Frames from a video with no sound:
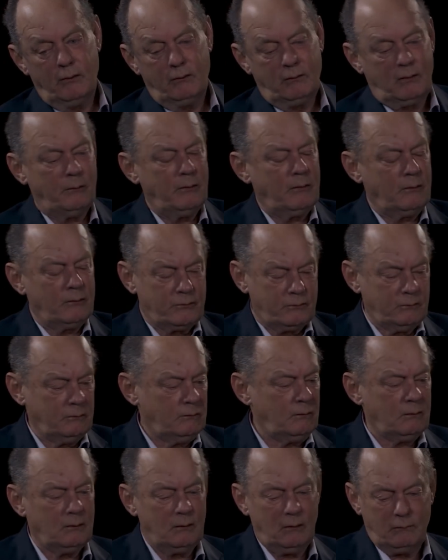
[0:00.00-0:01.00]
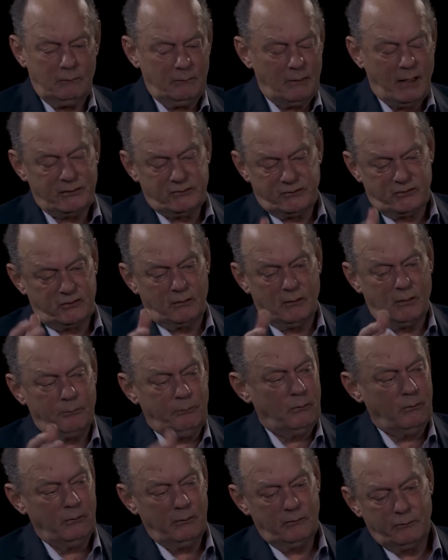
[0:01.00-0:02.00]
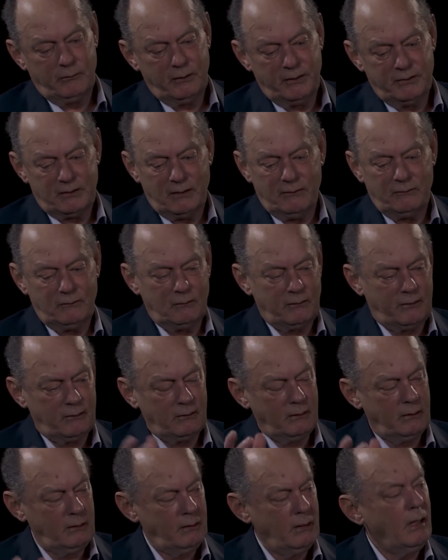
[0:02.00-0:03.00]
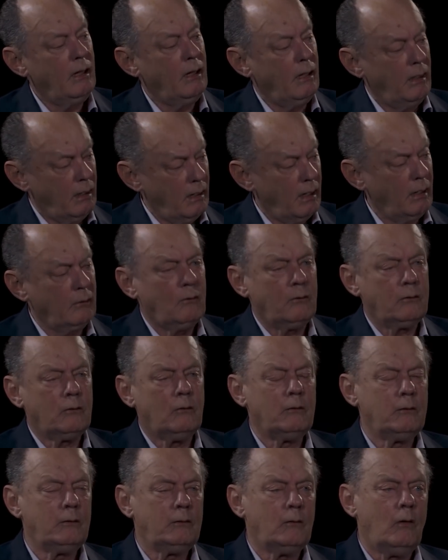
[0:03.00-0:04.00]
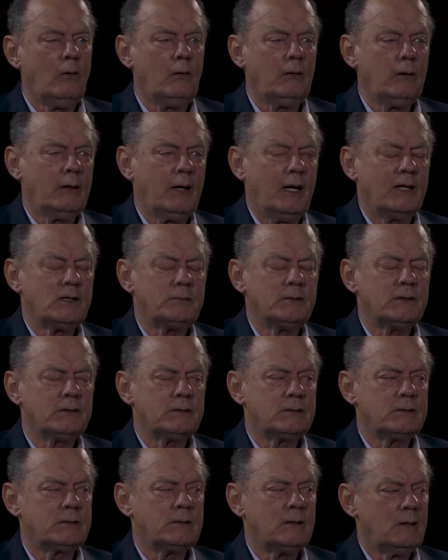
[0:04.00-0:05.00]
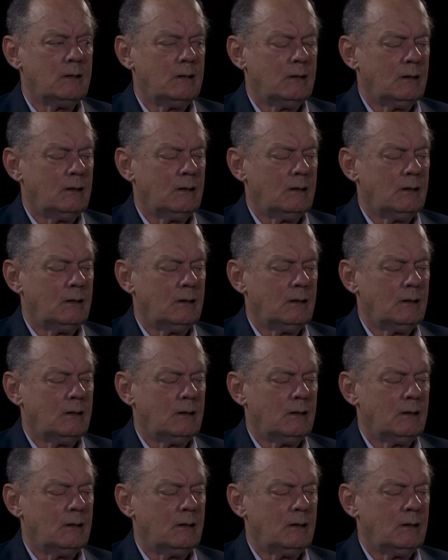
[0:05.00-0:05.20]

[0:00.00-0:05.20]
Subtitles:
you come out of school or at a certain point, 27 or 30, I'm going to go in oil and gas business.